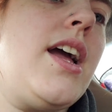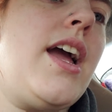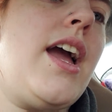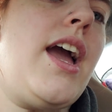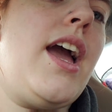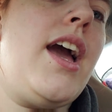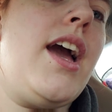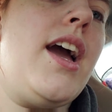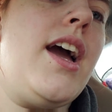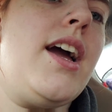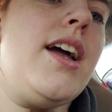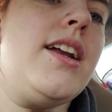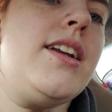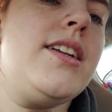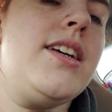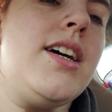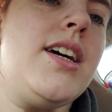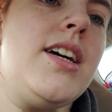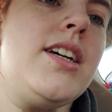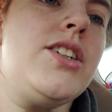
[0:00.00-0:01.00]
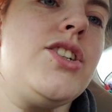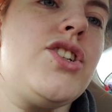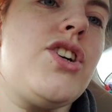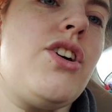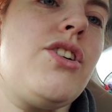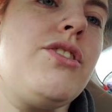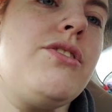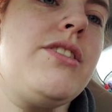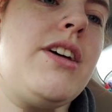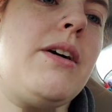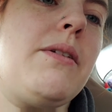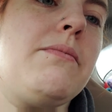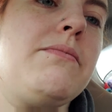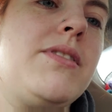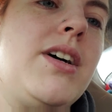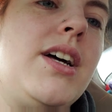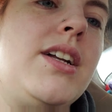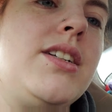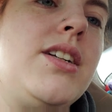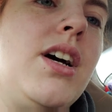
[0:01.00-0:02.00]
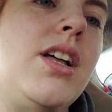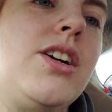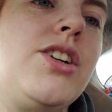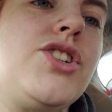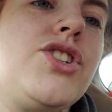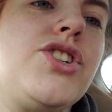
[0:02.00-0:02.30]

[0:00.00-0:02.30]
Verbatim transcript: and show you them Dollar